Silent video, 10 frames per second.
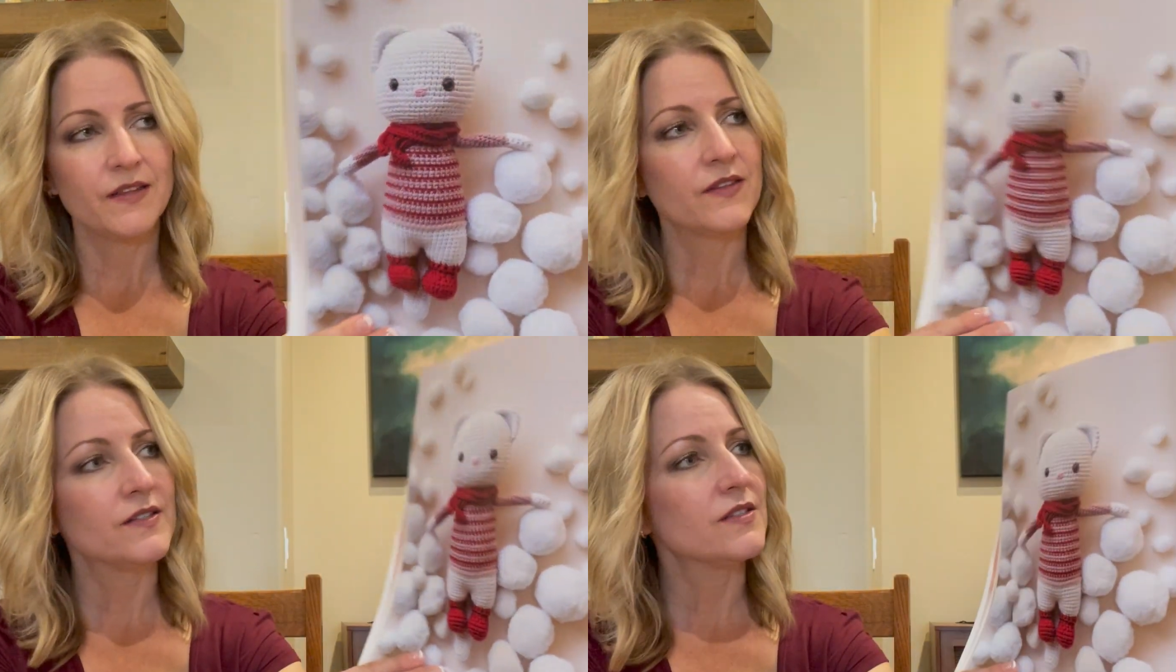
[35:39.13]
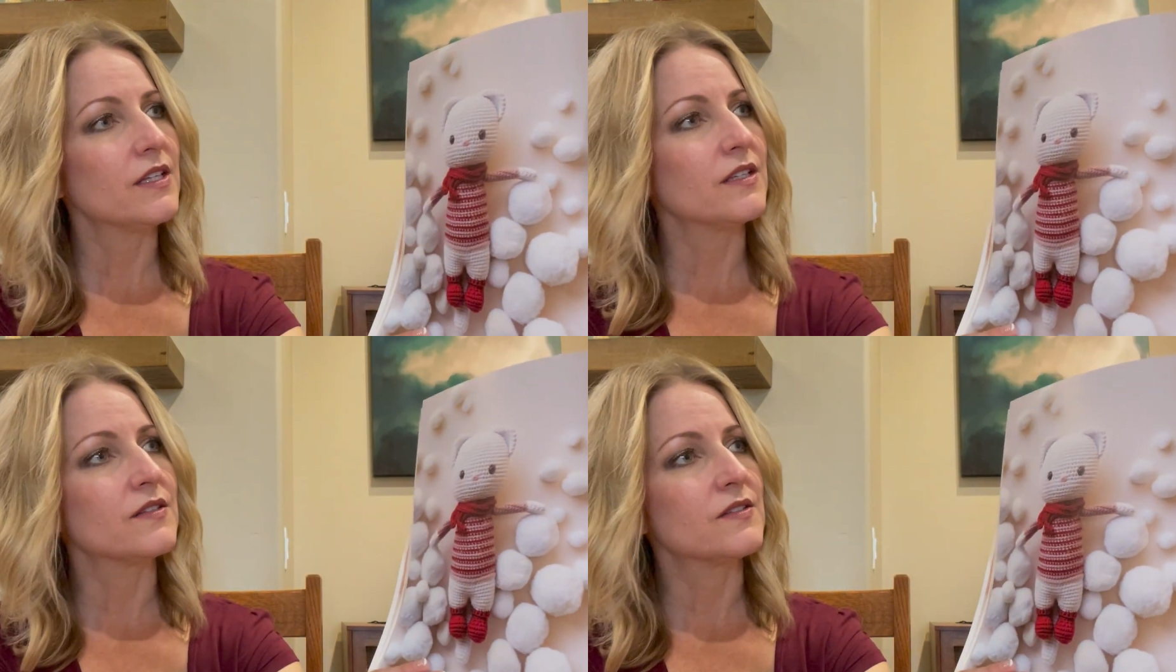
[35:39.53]
this
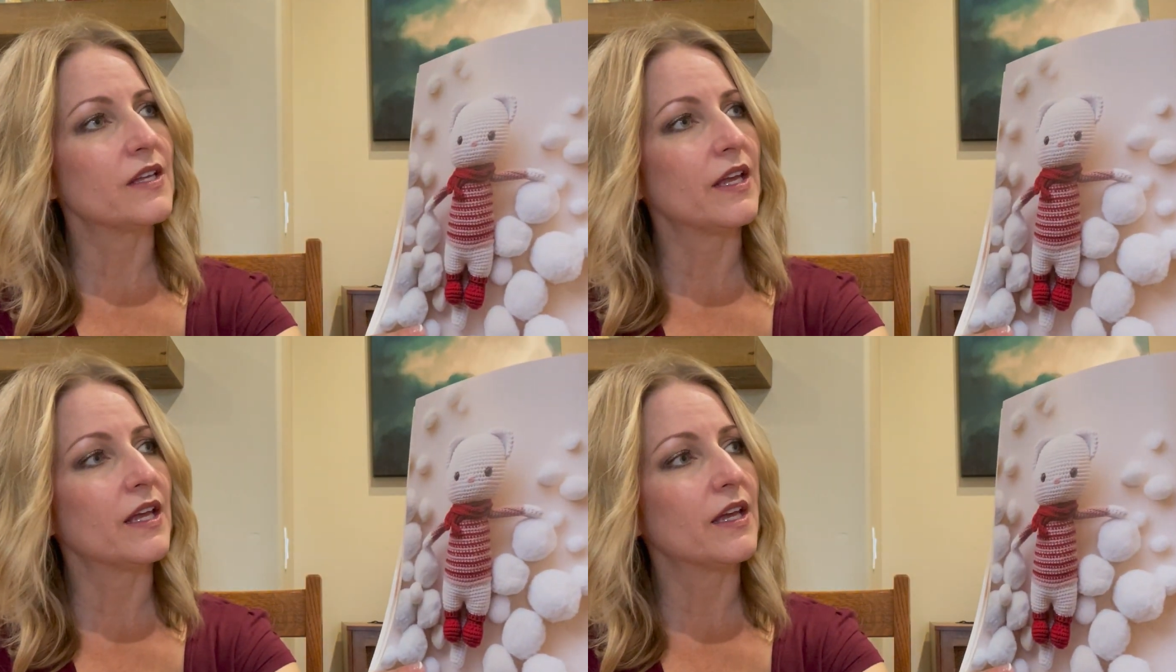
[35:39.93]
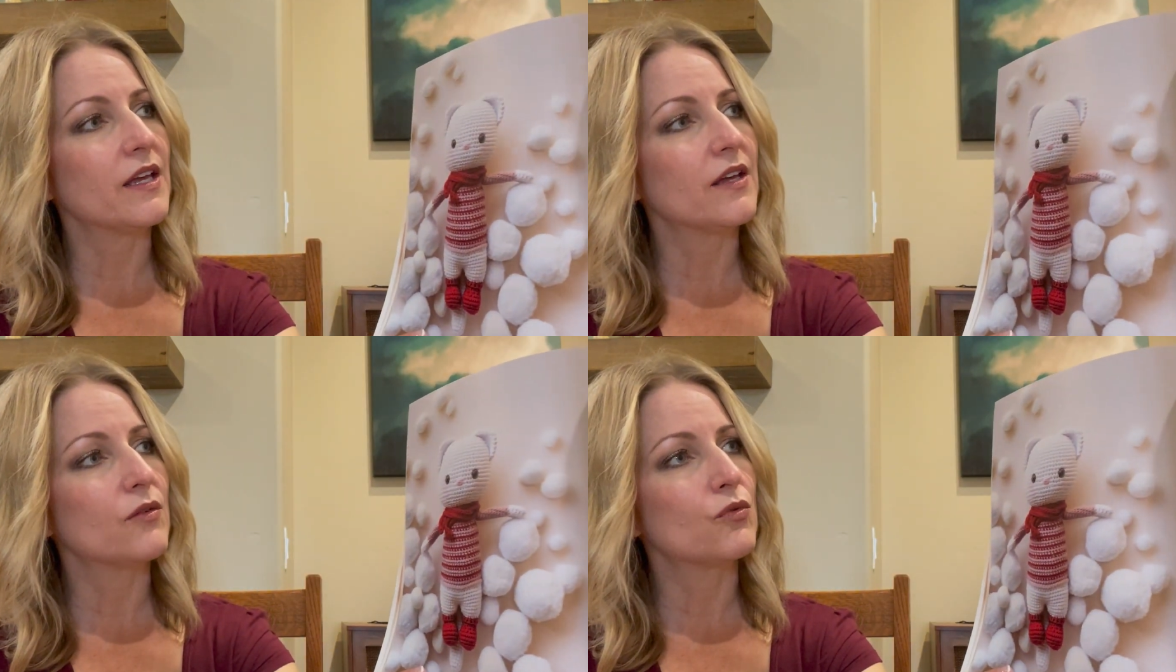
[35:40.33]
is
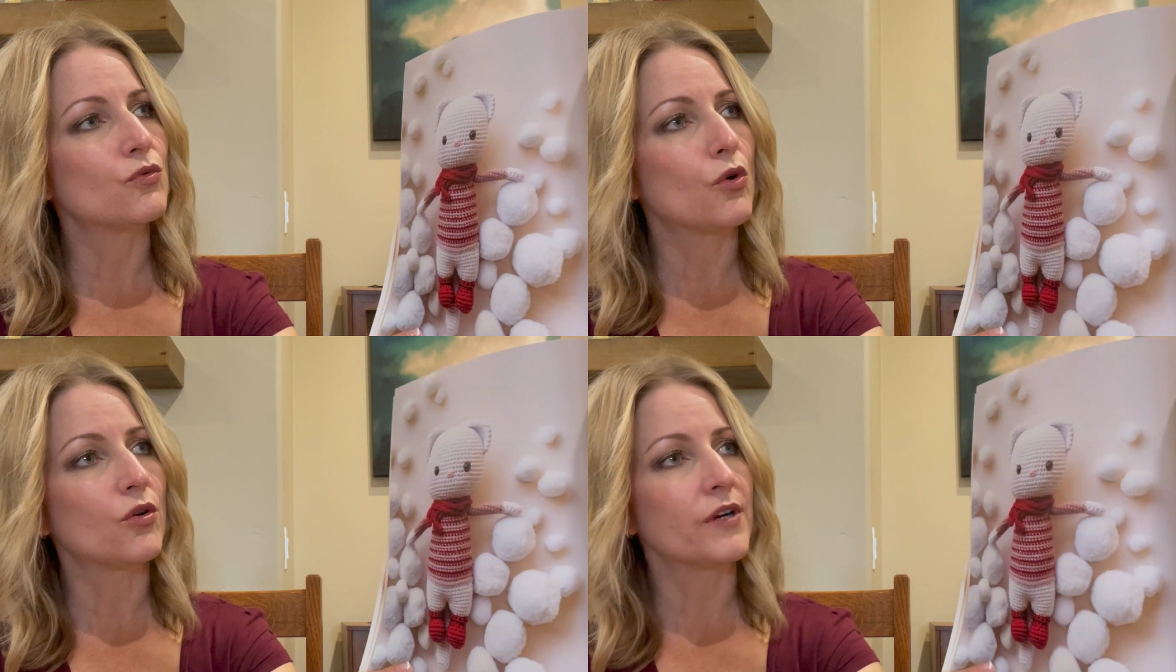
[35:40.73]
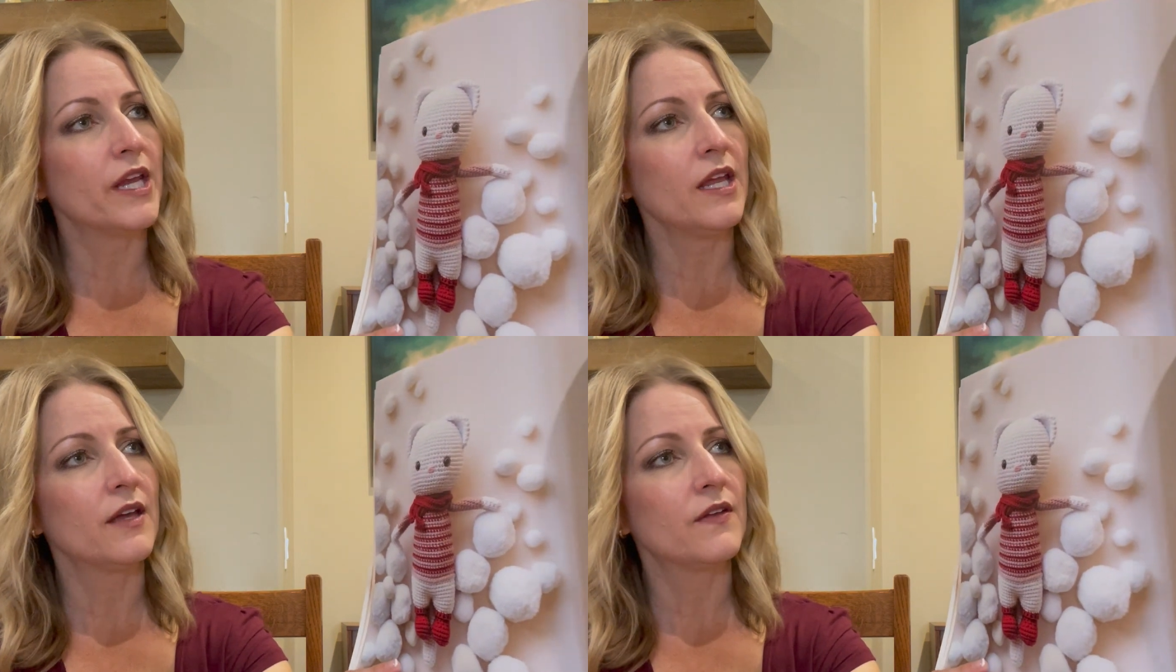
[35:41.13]

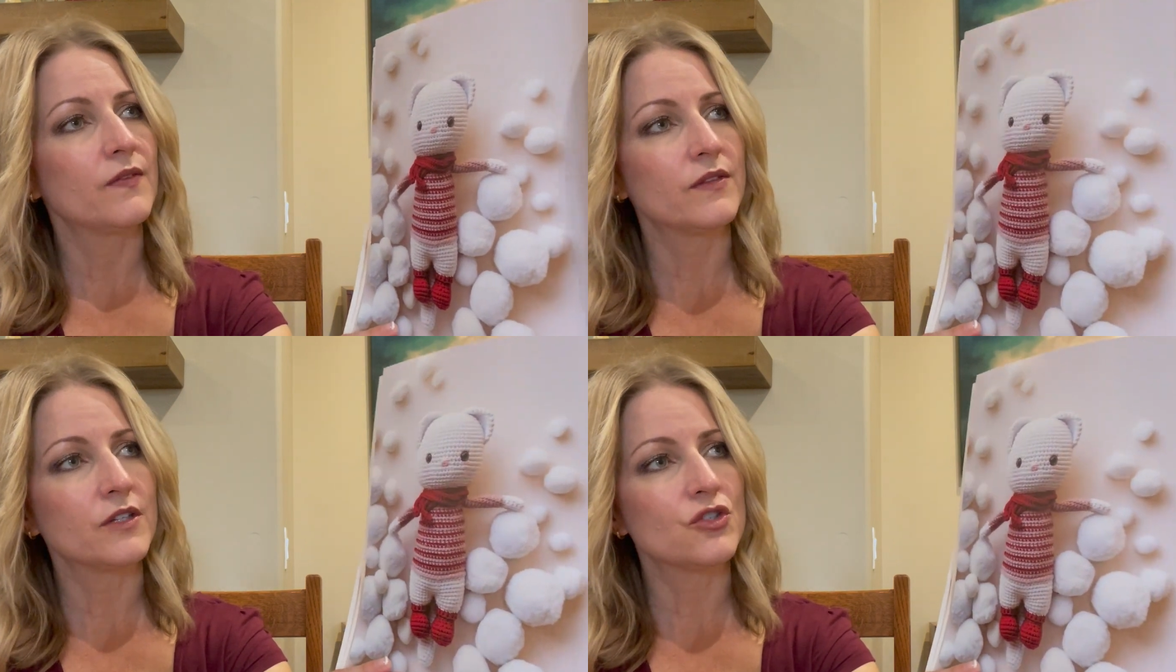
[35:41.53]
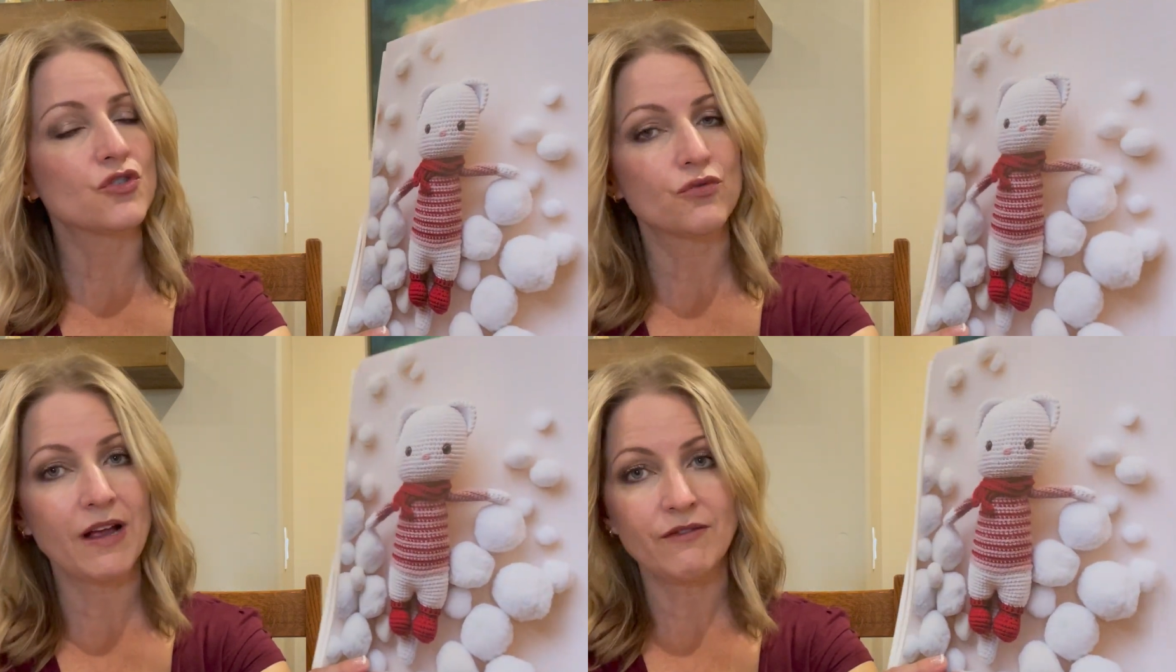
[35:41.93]
Rory, the
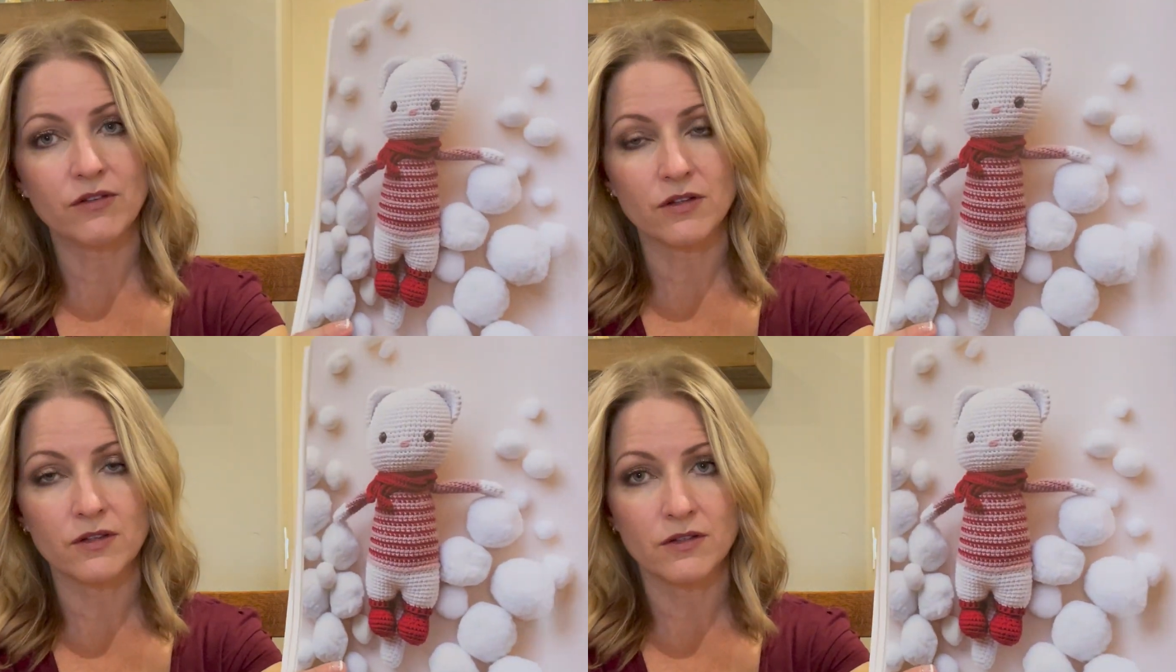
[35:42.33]
travel.